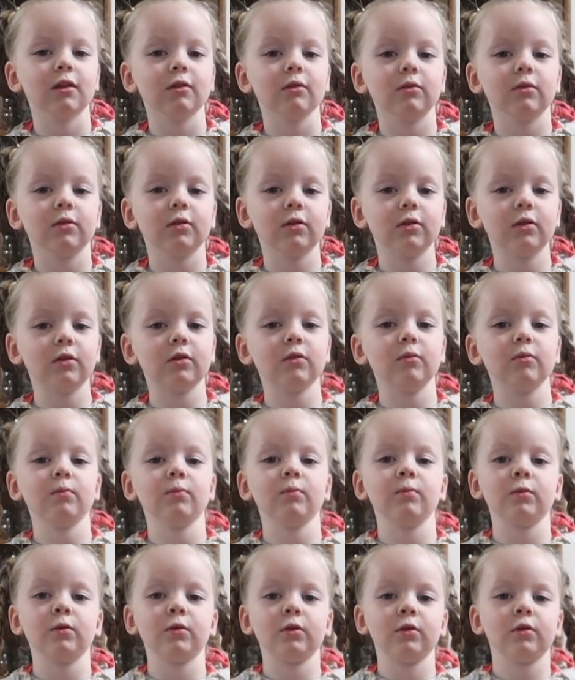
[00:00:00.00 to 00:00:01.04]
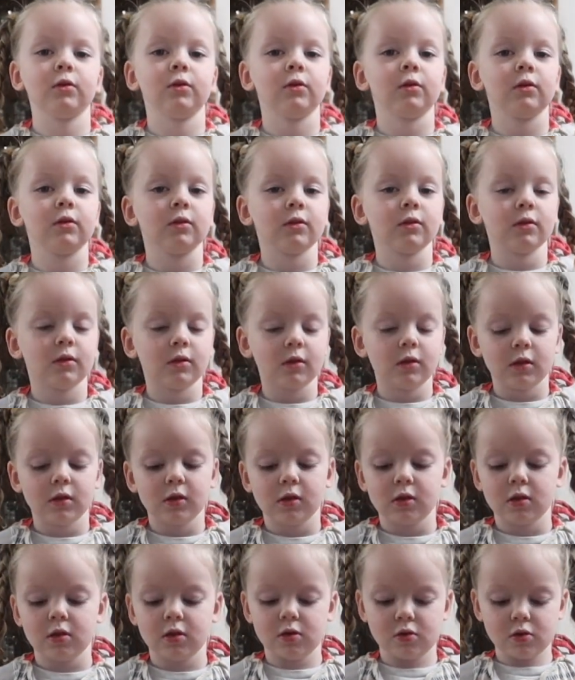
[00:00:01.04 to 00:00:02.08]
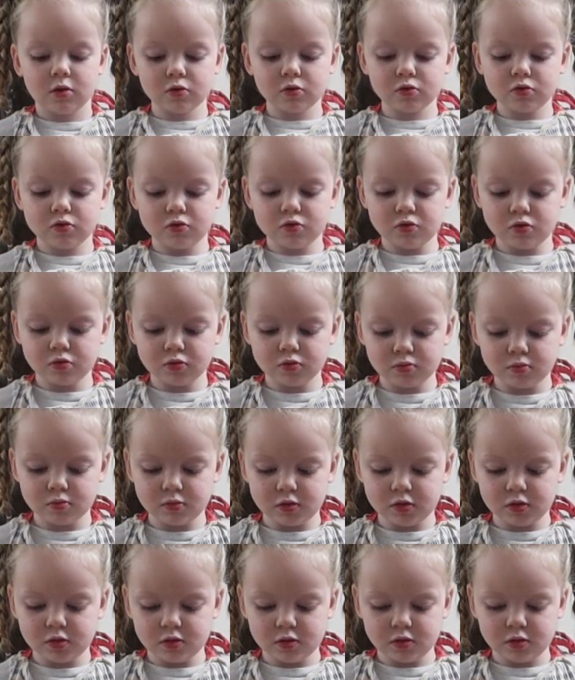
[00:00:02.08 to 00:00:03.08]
It hurts. I don't.